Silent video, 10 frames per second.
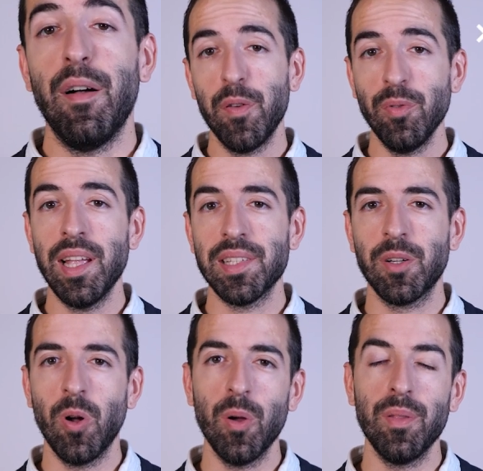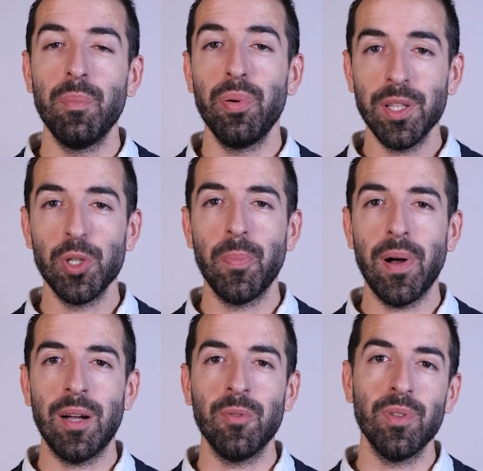A few days ago, the British
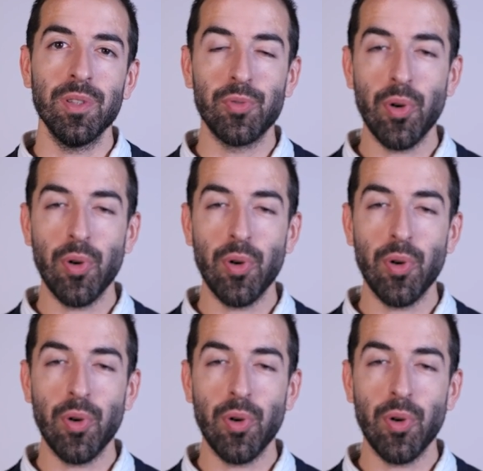pound